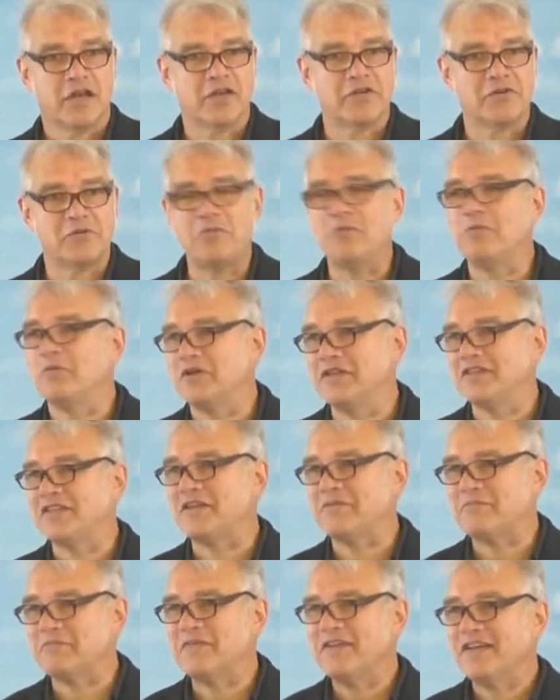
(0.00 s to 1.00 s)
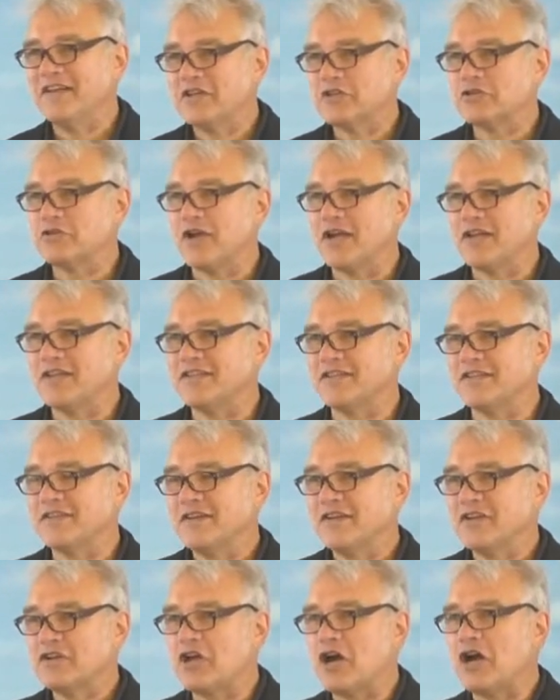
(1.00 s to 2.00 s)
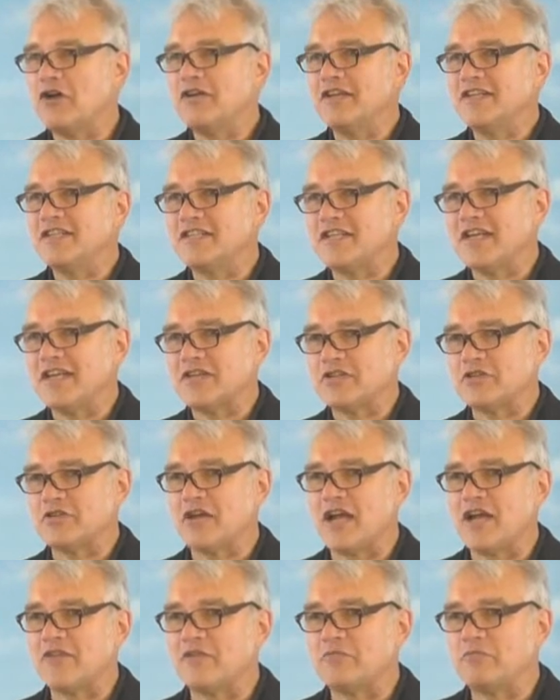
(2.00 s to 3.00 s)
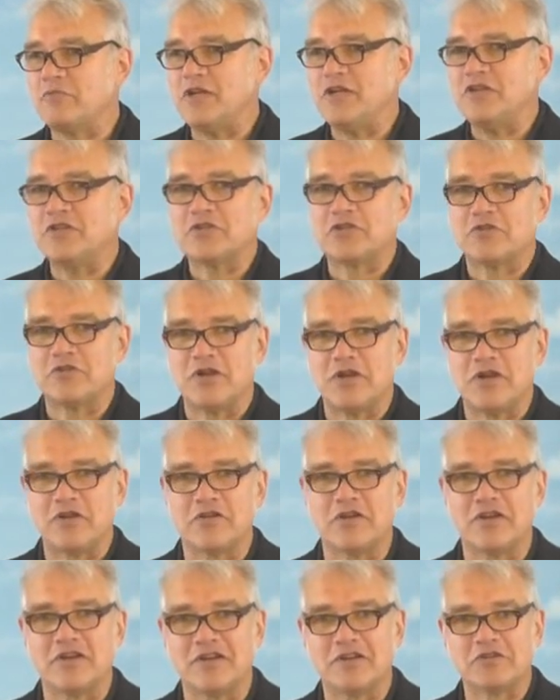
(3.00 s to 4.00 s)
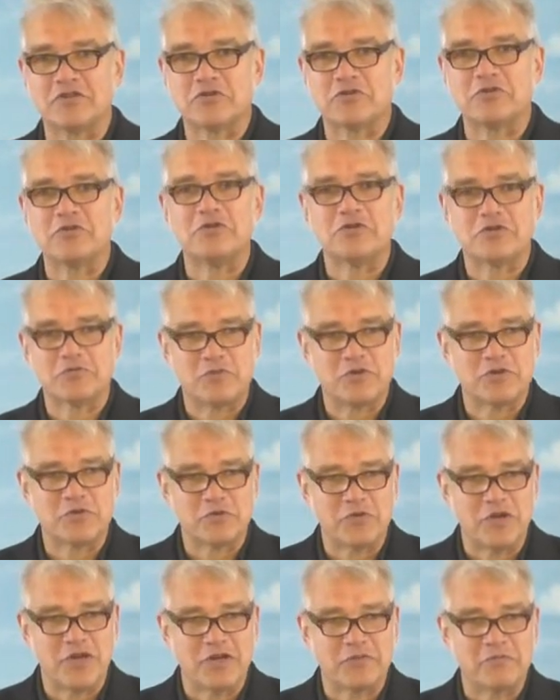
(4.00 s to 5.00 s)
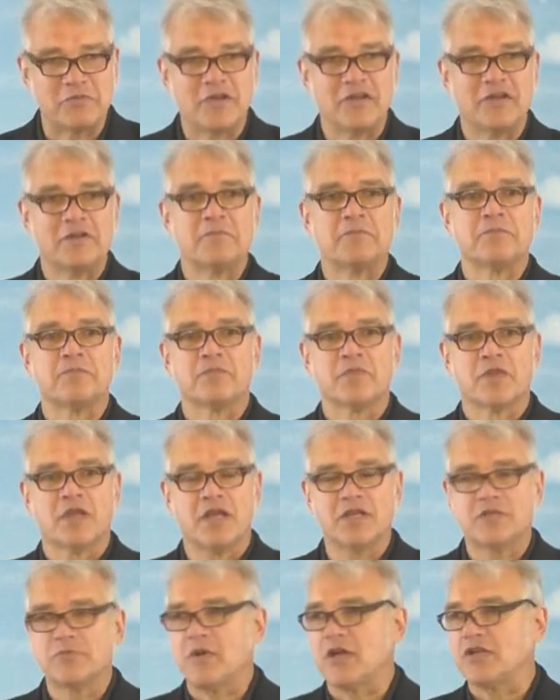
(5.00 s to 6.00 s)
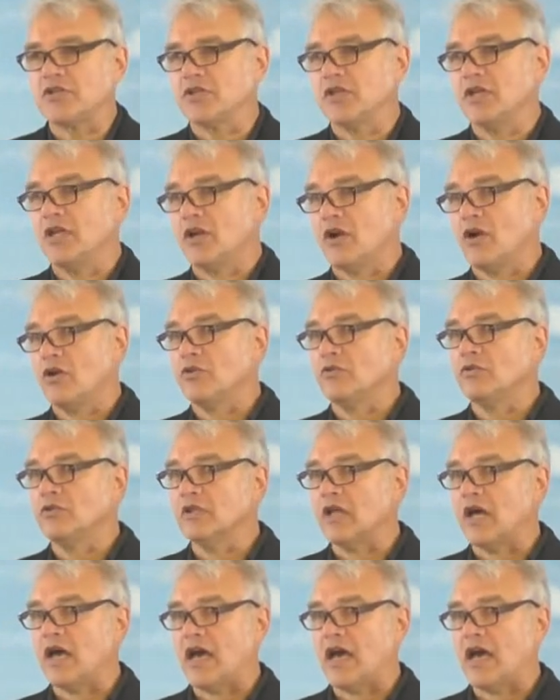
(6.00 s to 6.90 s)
I don't want them trying to coexist or have a peace treaty or a truce between them, especially in our own